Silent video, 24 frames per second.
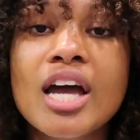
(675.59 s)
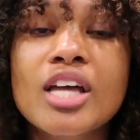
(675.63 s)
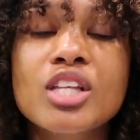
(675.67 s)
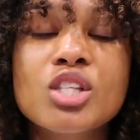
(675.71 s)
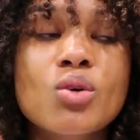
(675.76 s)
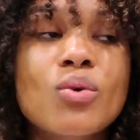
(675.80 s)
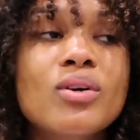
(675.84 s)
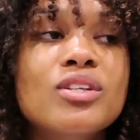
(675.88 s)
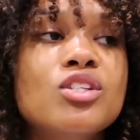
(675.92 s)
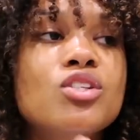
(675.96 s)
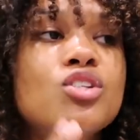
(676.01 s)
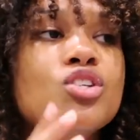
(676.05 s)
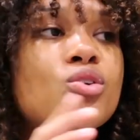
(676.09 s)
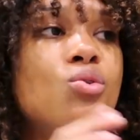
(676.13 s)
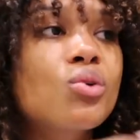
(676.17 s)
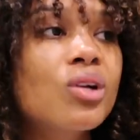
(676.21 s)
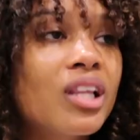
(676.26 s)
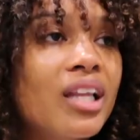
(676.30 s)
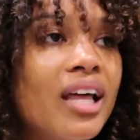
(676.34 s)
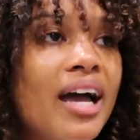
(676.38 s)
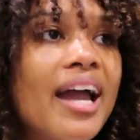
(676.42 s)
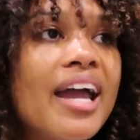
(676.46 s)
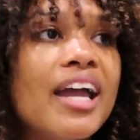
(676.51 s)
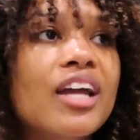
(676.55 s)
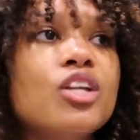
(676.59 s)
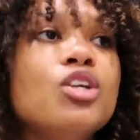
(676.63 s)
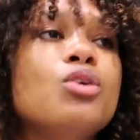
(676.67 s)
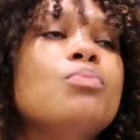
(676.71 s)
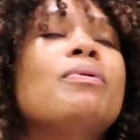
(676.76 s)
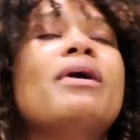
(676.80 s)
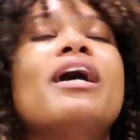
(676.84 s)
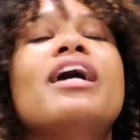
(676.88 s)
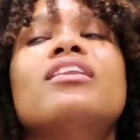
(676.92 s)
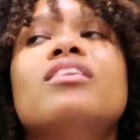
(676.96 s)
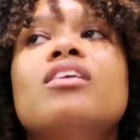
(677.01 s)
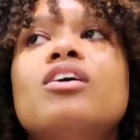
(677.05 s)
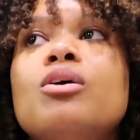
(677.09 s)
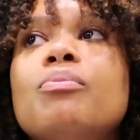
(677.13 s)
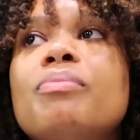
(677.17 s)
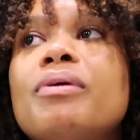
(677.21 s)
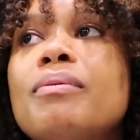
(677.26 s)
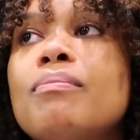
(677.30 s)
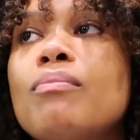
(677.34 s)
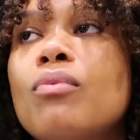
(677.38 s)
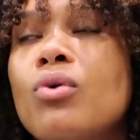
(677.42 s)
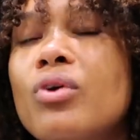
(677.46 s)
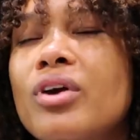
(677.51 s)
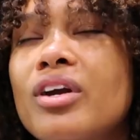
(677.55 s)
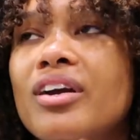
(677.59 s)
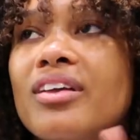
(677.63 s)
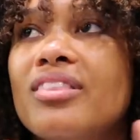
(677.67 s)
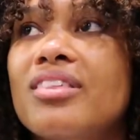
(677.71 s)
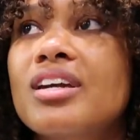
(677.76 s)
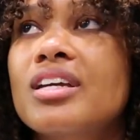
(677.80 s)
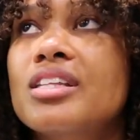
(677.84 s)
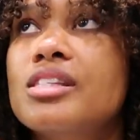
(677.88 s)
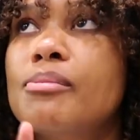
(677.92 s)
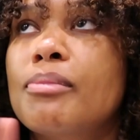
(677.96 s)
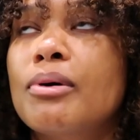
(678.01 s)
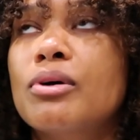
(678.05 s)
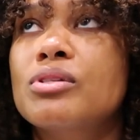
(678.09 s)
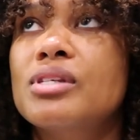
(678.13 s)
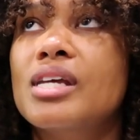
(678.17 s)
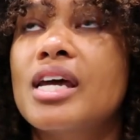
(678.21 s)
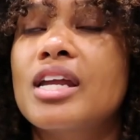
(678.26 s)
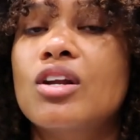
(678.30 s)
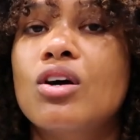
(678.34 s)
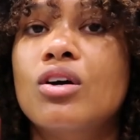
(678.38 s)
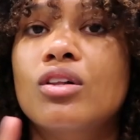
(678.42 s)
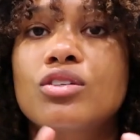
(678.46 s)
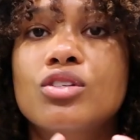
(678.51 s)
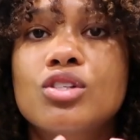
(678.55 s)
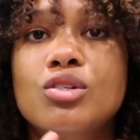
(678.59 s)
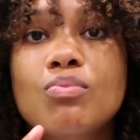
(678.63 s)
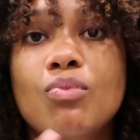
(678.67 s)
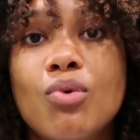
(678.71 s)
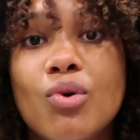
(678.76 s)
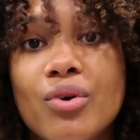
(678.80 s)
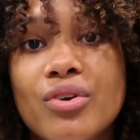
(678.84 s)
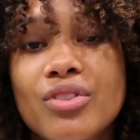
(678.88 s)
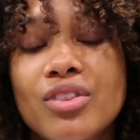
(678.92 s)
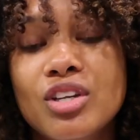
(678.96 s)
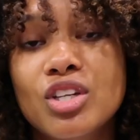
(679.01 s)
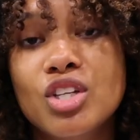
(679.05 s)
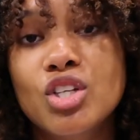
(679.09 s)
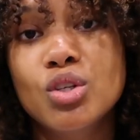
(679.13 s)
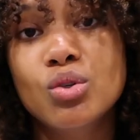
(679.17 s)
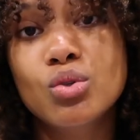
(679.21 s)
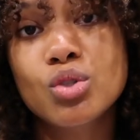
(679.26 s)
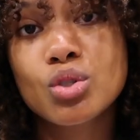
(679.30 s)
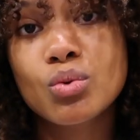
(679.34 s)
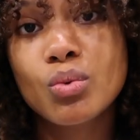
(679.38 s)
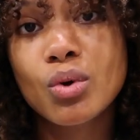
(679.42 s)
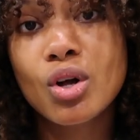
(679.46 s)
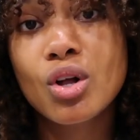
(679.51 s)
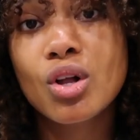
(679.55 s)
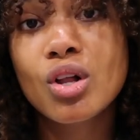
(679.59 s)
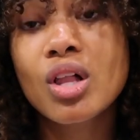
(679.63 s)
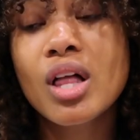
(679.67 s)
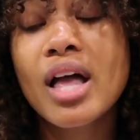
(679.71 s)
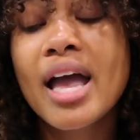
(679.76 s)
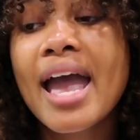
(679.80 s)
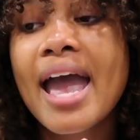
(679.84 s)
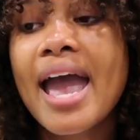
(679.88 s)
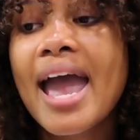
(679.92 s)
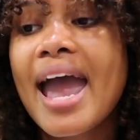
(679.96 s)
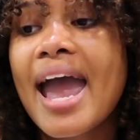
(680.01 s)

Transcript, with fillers: So as a new client, you pay a little bit more. I think it's about $10 more than usual.